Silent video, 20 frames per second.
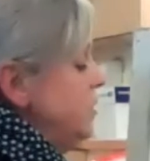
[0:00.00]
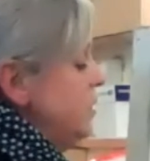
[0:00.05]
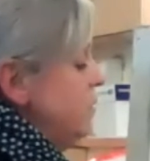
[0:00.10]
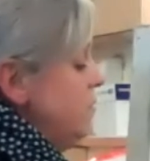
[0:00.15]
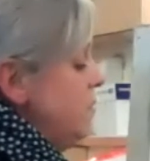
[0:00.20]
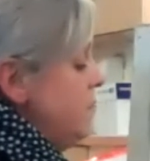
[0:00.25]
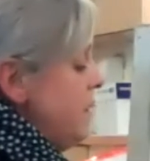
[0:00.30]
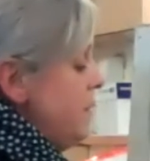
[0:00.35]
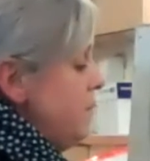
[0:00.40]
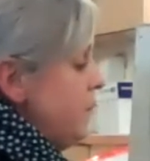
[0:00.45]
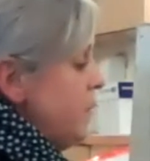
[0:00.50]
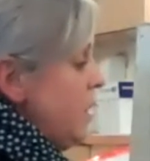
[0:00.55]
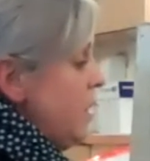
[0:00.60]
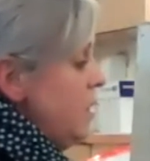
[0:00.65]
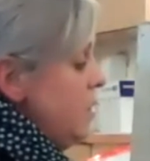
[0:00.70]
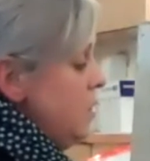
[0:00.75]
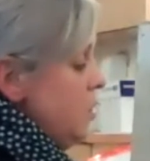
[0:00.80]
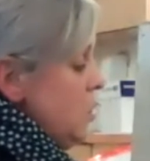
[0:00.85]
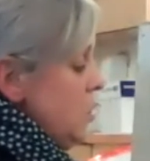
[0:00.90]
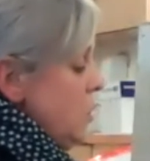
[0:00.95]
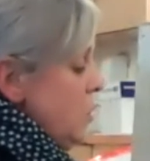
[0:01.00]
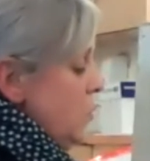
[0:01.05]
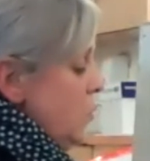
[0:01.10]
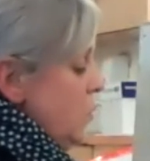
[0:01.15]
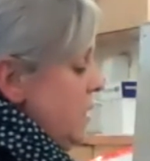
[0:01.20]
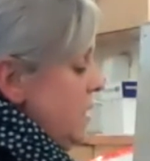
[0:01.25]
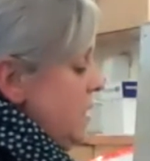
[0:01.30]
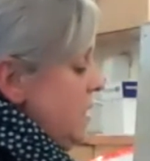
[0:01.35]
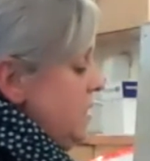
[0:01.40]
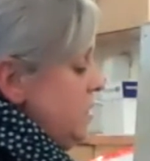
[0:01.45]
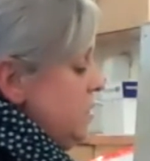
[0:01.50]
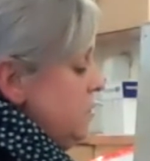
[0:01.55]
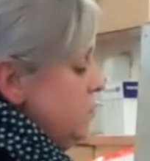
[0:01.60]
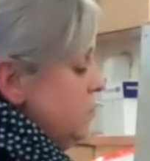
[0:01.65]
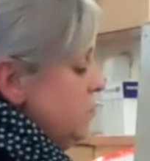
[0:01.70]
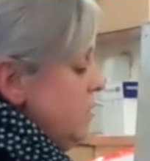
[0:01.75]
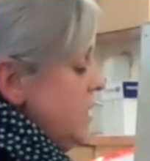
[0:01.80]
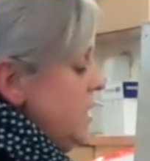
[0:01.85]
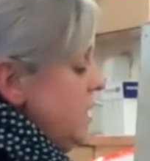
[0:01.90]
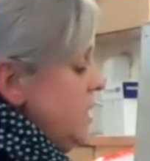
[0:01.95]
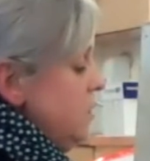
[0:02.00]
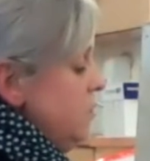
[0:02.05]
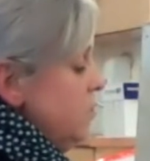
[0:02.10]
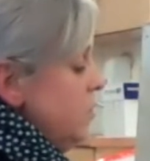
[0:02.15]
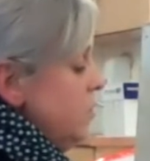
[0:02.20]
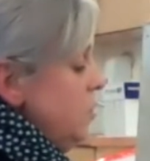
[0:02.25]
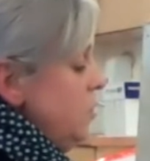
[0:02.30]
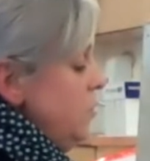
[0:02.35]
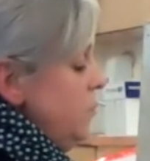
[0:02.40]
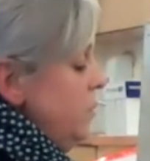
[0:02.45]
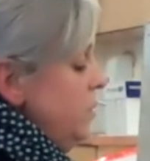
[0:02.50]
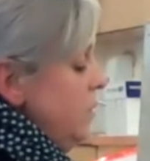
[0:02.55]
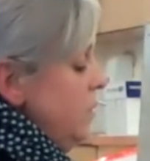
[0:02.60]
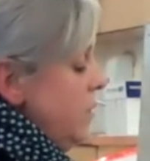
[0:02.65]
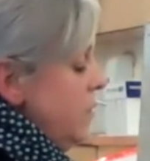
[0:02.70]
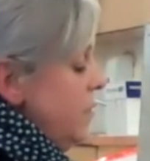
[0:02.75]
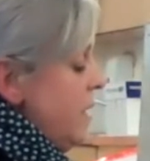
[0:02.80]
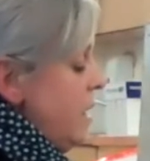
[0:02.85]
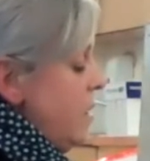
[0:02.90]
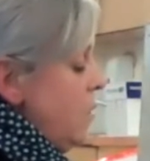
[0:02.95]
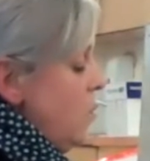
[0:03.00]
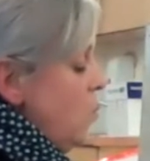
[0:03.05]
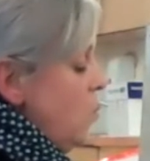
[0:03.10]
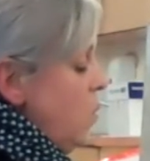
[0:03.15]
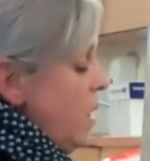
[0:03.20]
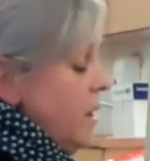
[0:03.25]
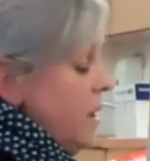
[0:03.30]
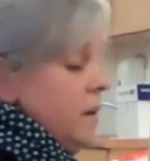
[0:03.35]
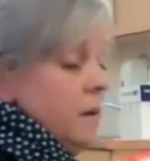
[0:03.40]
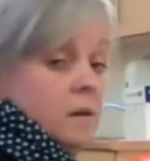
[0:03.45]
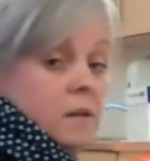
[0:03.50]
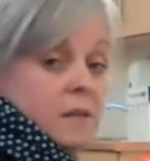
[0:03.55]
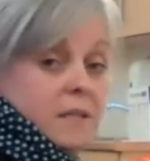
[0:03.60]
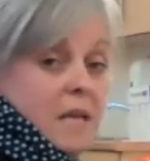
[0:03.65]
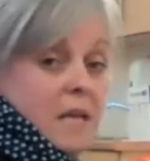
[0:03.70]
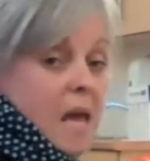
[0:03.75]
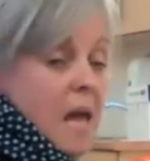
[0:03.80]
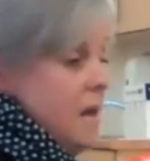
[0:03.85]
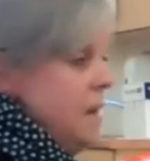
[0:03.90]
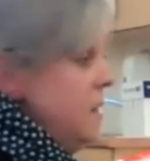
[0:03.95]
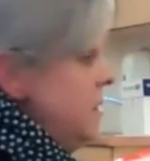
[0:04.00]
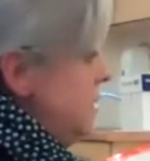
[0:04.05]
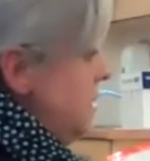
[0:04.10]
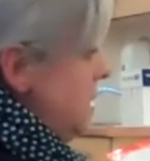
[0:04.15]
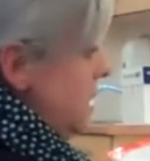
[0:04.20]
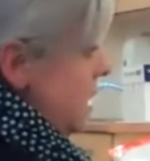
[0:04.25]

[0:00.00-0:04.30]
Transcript: So remember, we need to regroup that 1, 10,